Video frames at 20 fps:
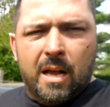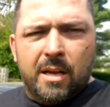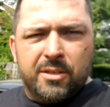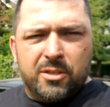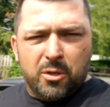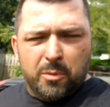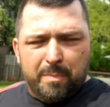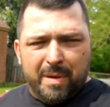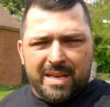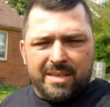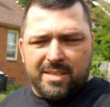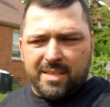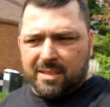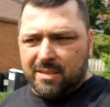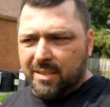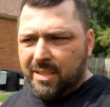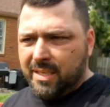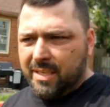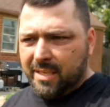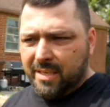So
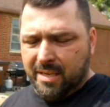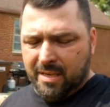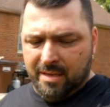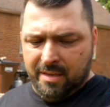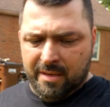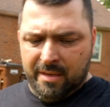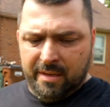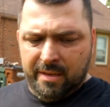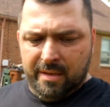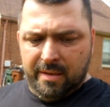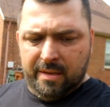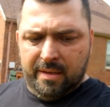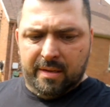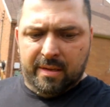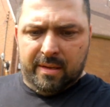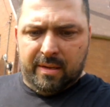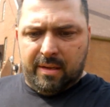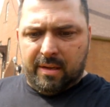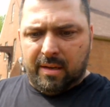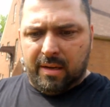basically,
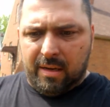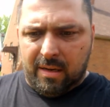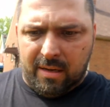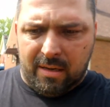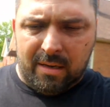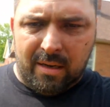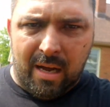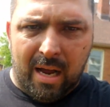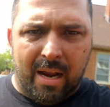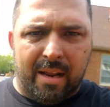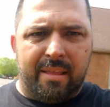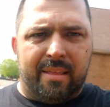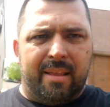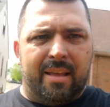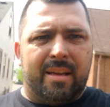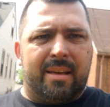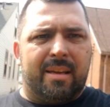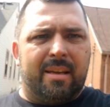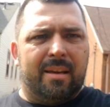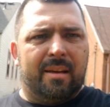I
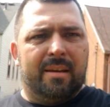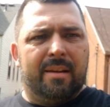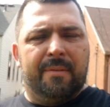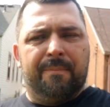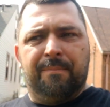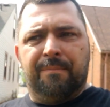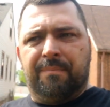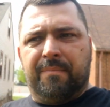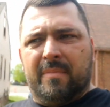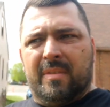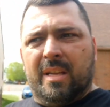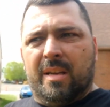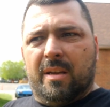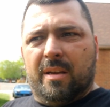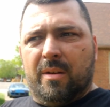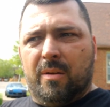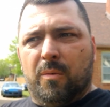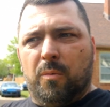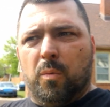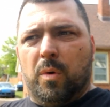think
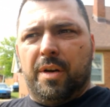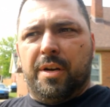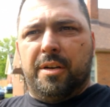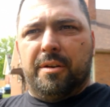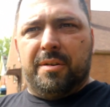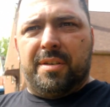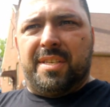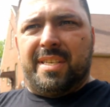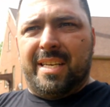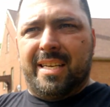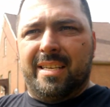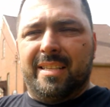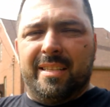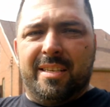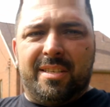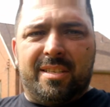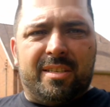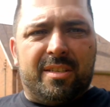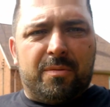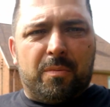where you're seeing
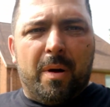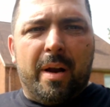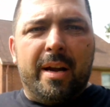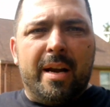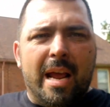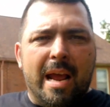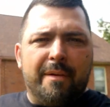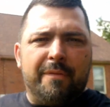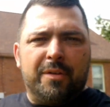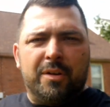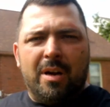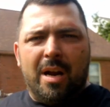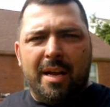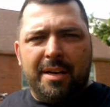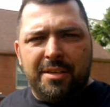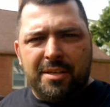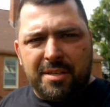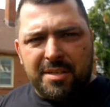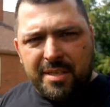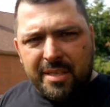this is right after
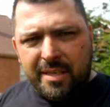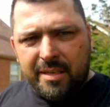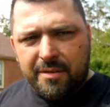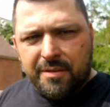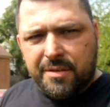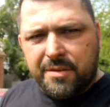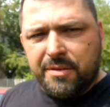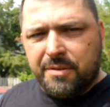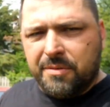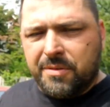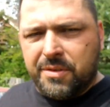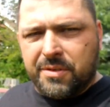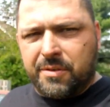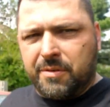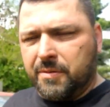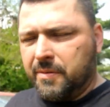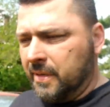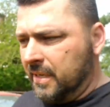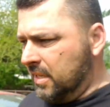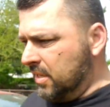I just introduced
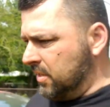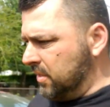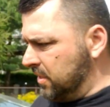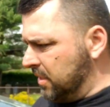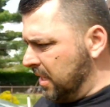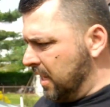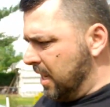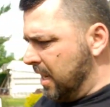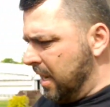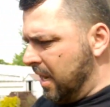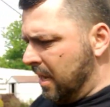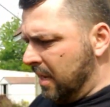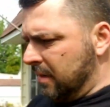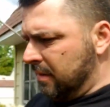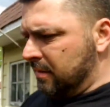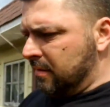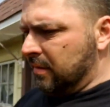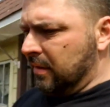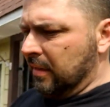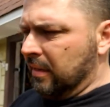Chris,
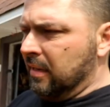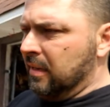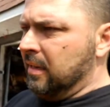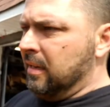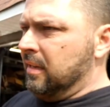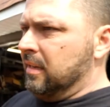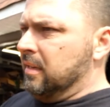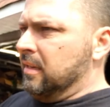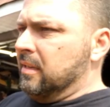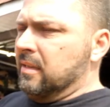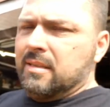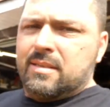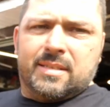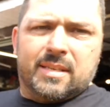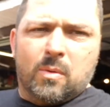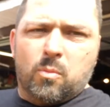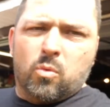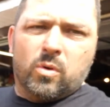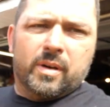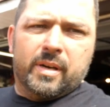and
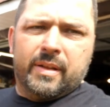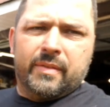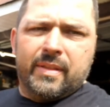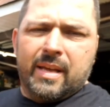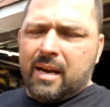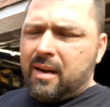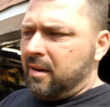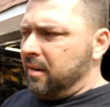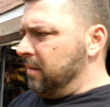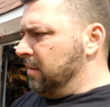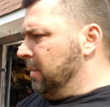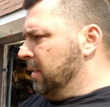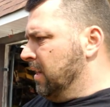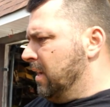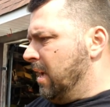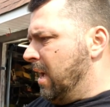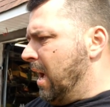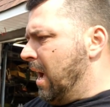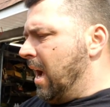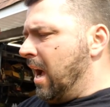somewhere in there,
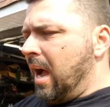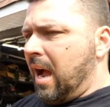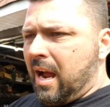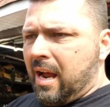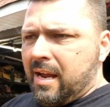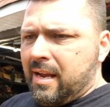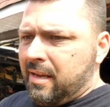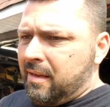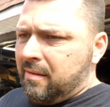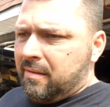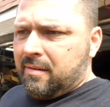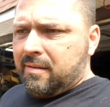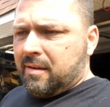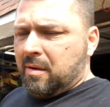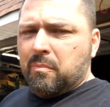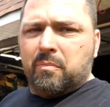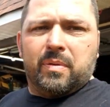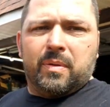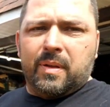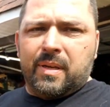I
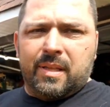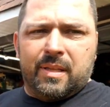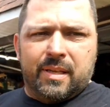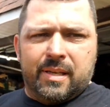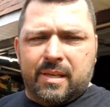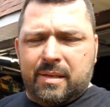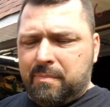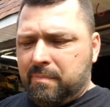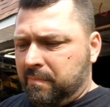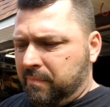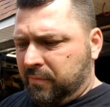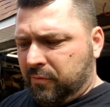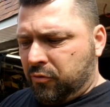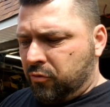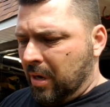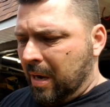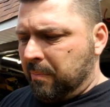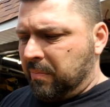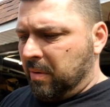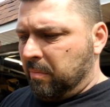completely
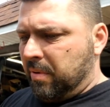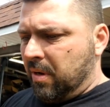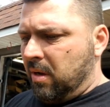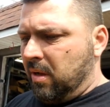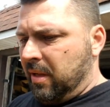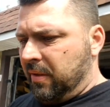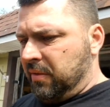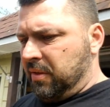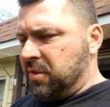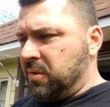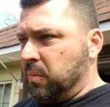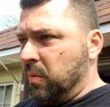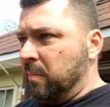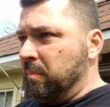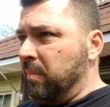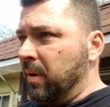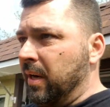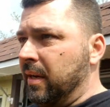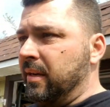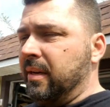dropped the ball on this
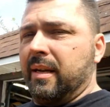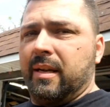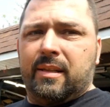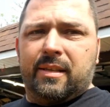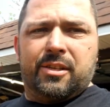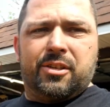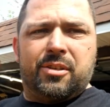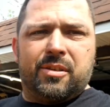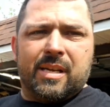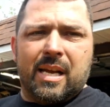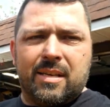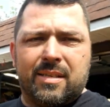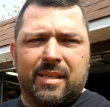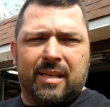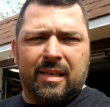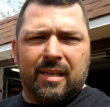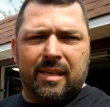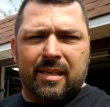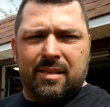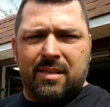one, but at least you guys
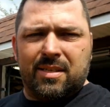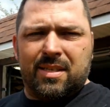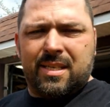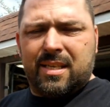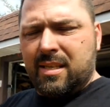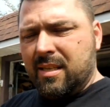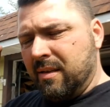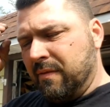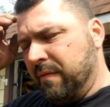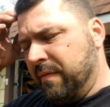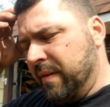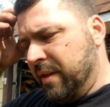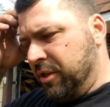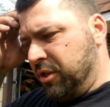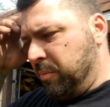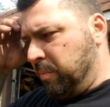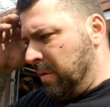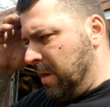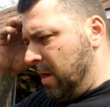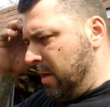can get to see the
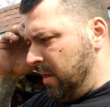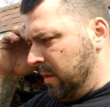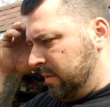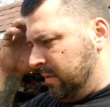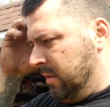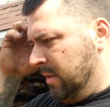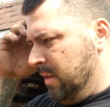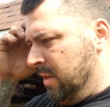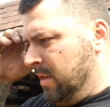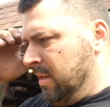finished product